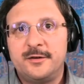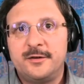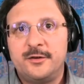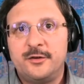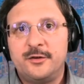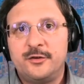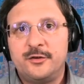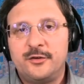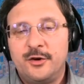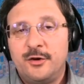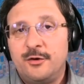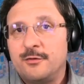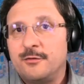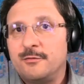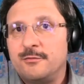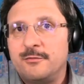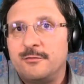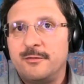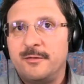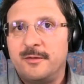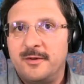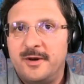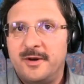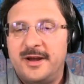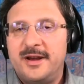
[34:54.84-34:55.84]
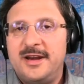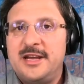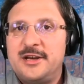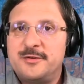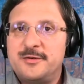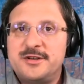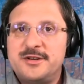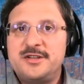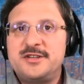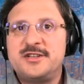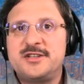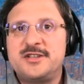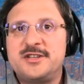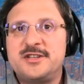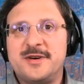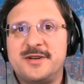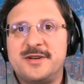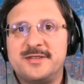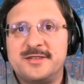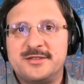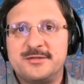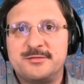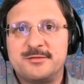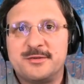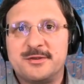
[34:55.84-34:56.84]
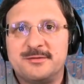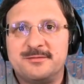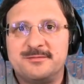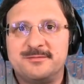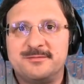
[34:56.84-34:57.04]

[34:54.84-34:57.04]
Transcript: So, any questions about this one?